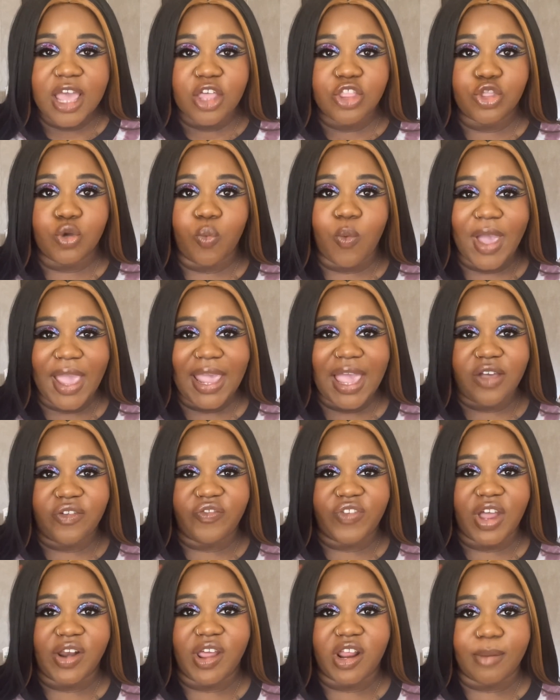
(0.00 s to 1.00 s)
The way I
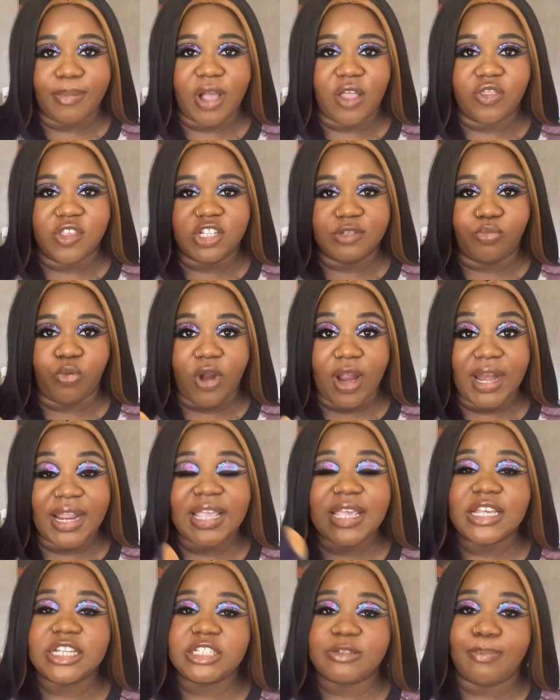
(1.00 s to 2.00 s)
found out about this brand
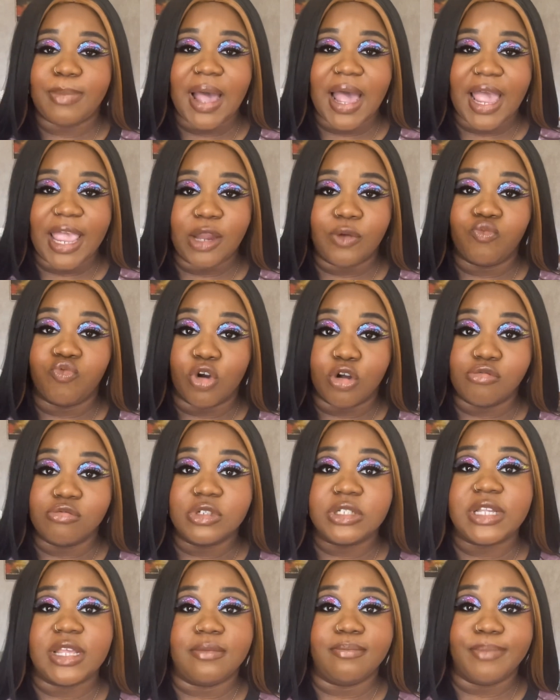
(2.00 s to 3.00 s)
is by
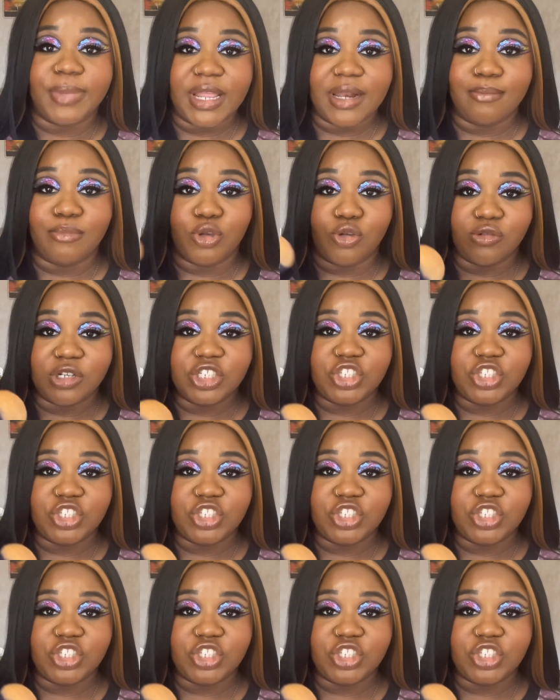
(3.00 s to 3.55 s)
Rose and Ben Beauty.